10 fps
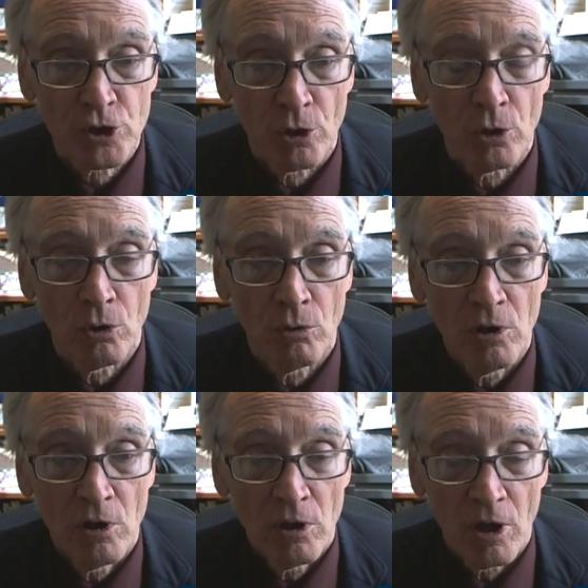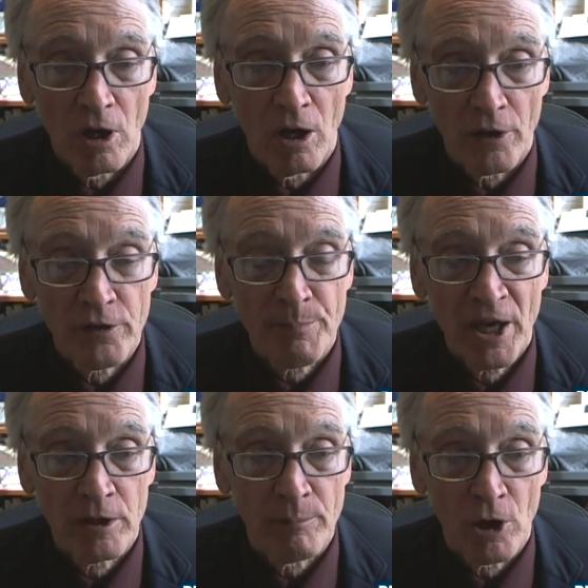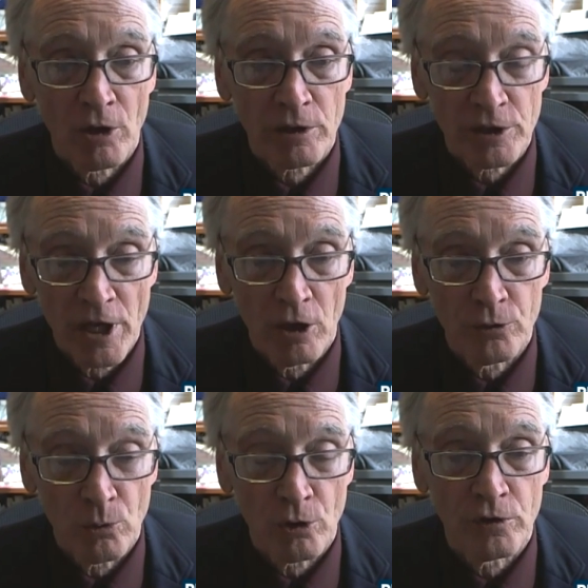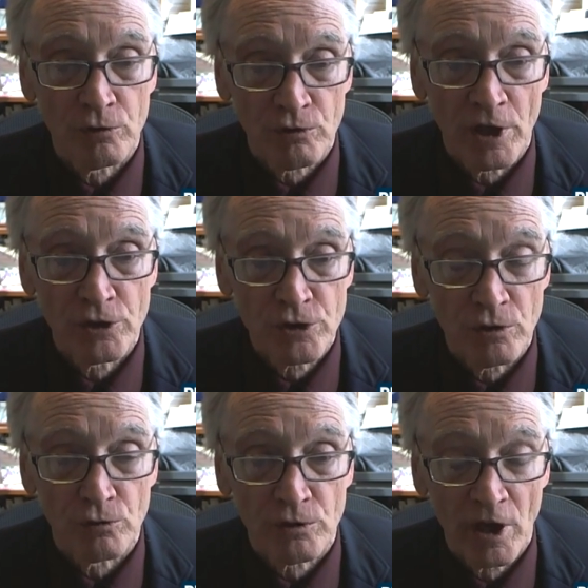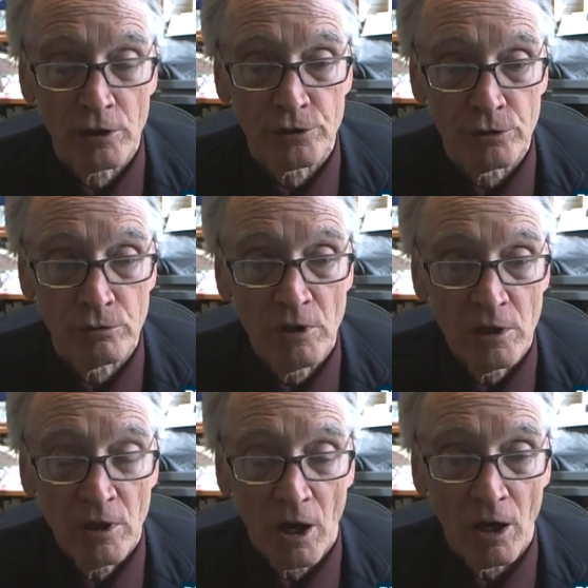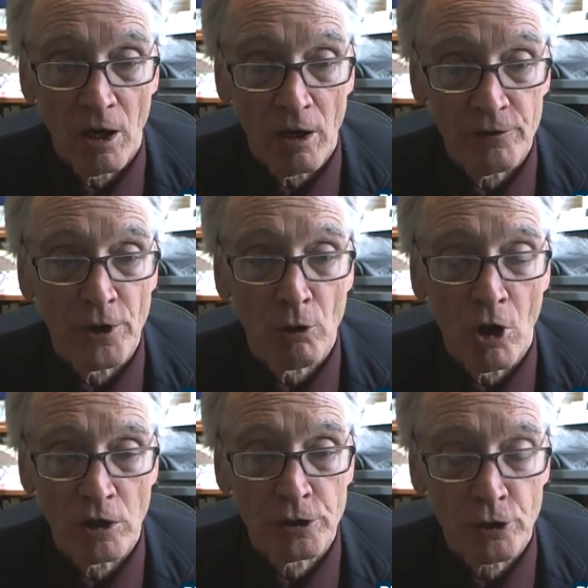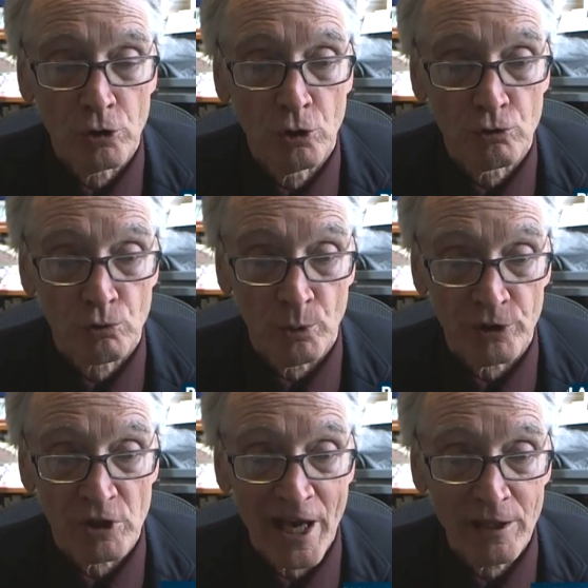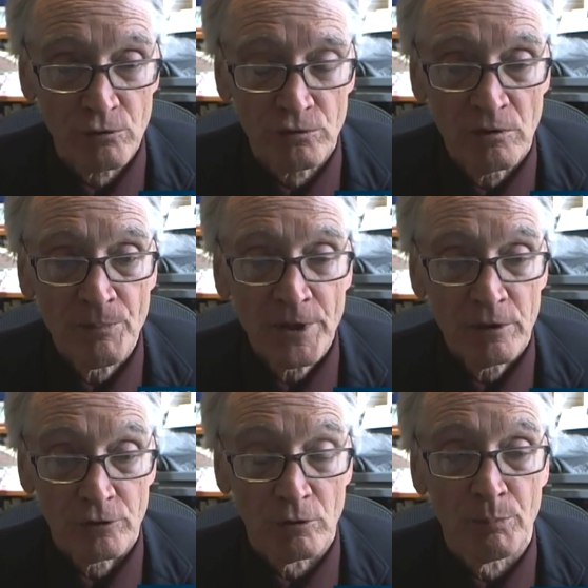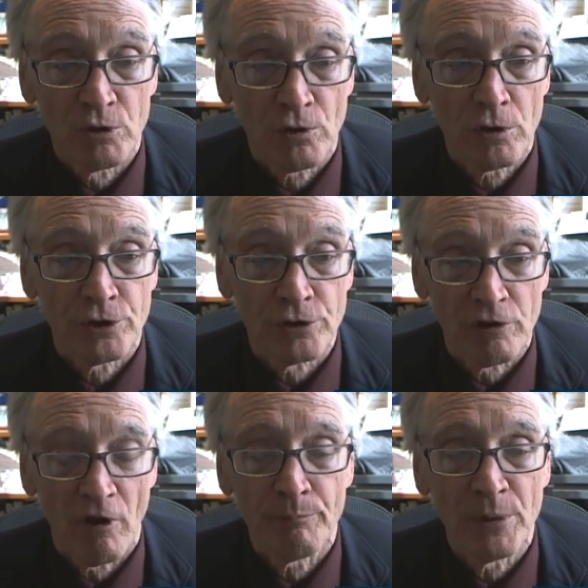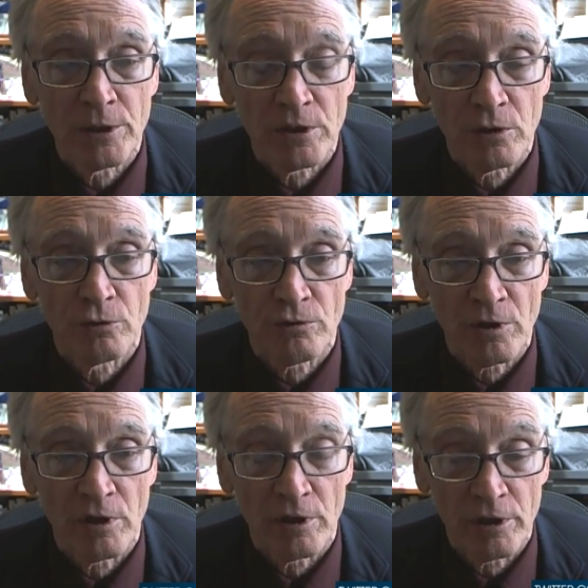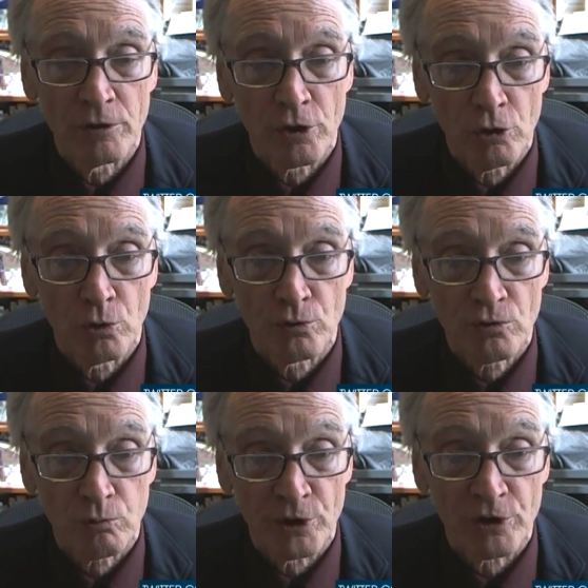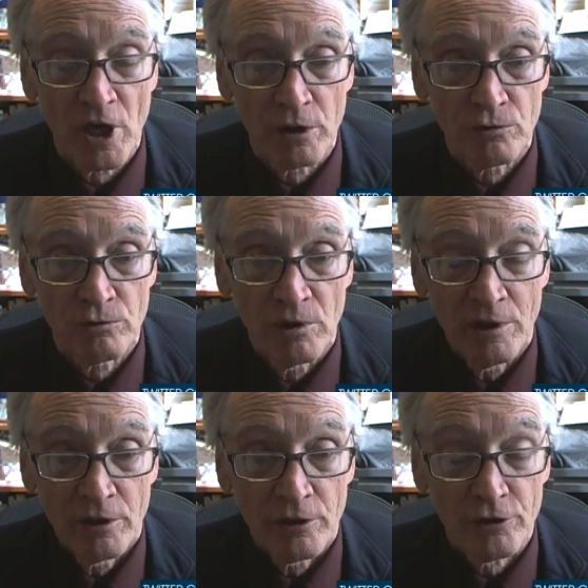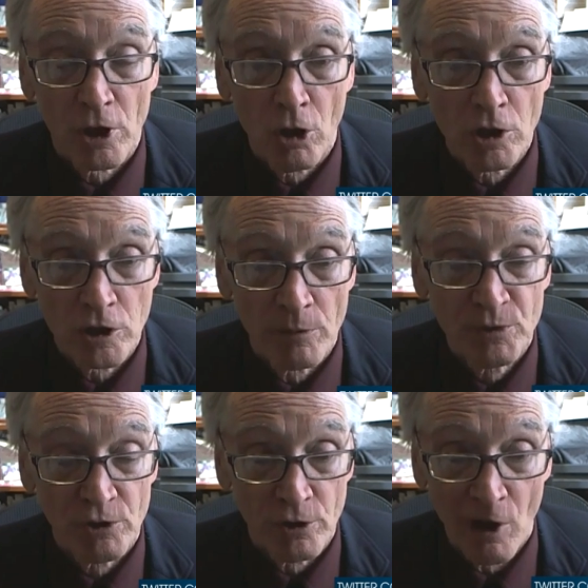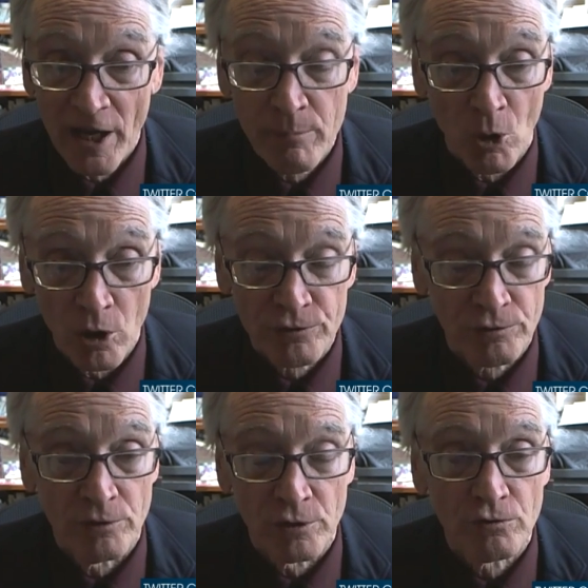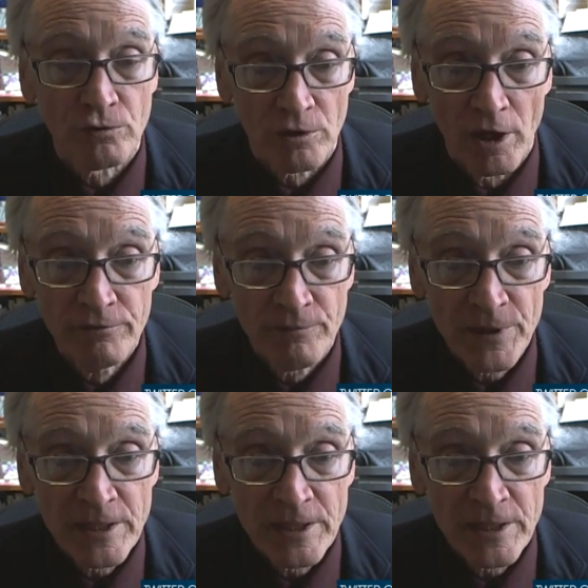WHO, the Pan American Health Organization is telling you. They're all in cahoots with Gates. The Brazilian government is in cahoots with Gates. They're all up to their eyeballs in this stuff.